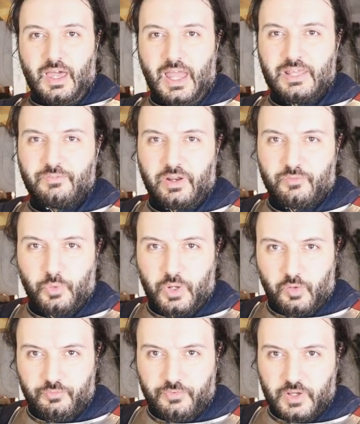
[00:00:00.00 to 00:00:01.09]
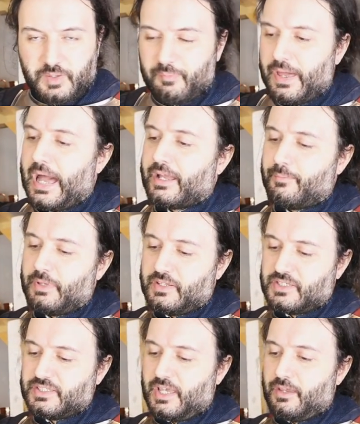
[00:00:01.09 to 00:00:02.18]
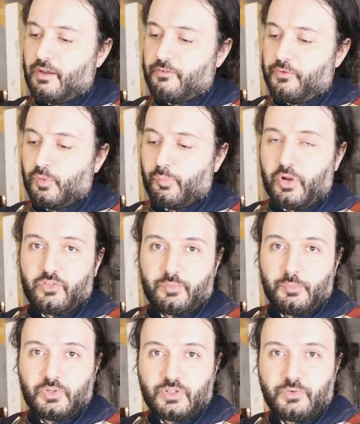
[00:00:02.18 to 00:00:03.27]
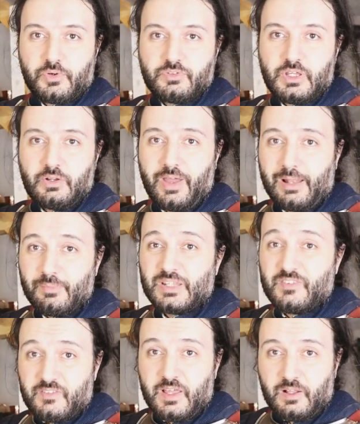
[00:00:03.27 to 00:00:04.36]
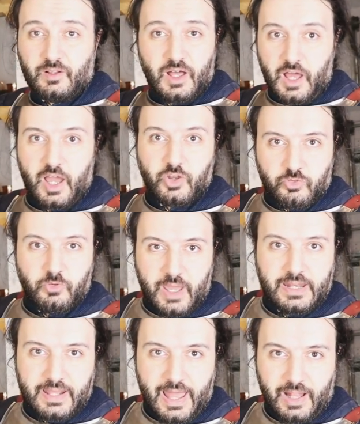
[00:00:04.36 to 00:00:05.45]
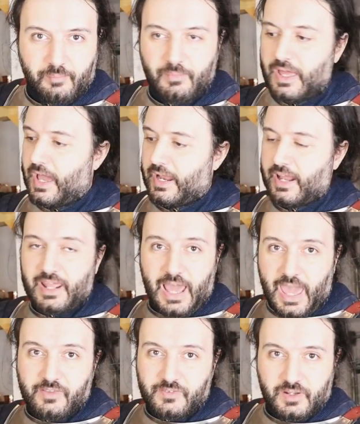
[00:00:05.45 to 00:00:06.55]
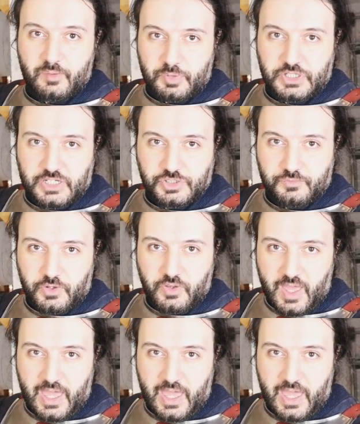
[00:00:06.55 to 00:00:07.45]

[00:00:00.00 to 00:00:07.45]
And even if we go further back, I mean, this is a full bronze Montefortino helmet, still a great helm and an excellent protection for your